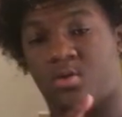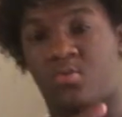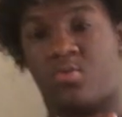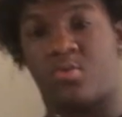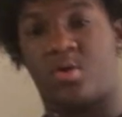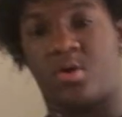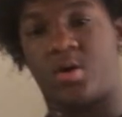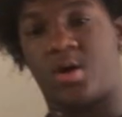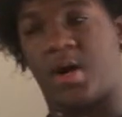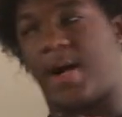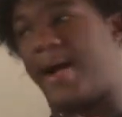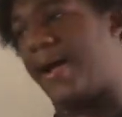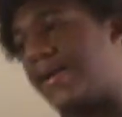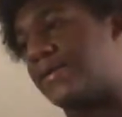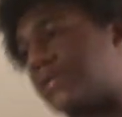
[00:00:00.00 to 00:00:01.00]
where
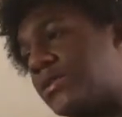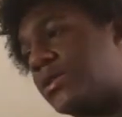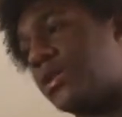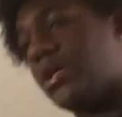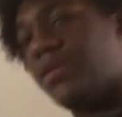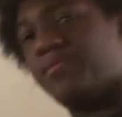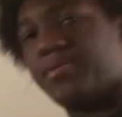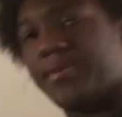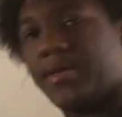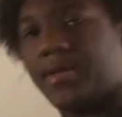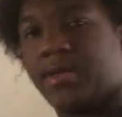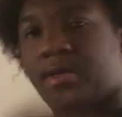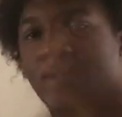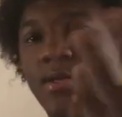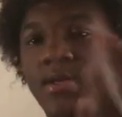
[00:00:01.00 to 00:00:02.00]
I sleep,
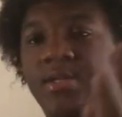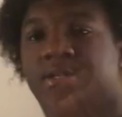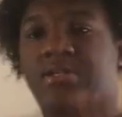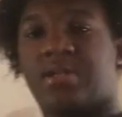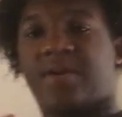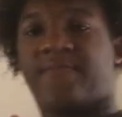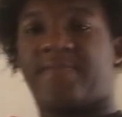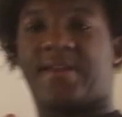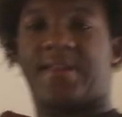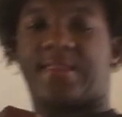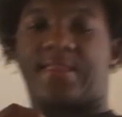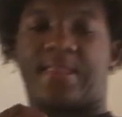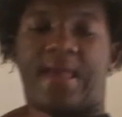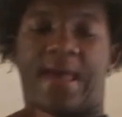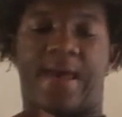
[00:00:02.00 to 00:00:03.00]
stuff
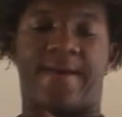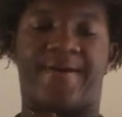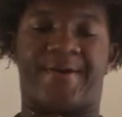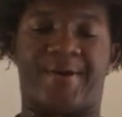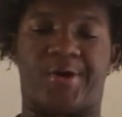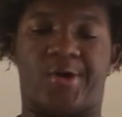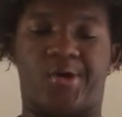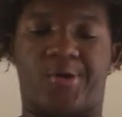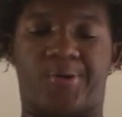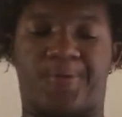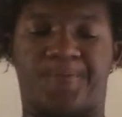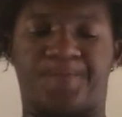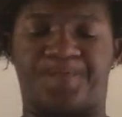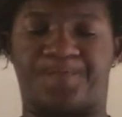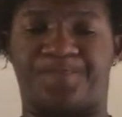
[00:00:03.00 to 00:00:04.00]
like that.
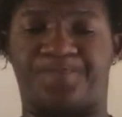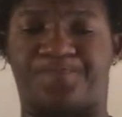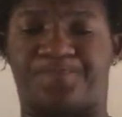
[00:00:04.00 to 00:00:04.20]
Um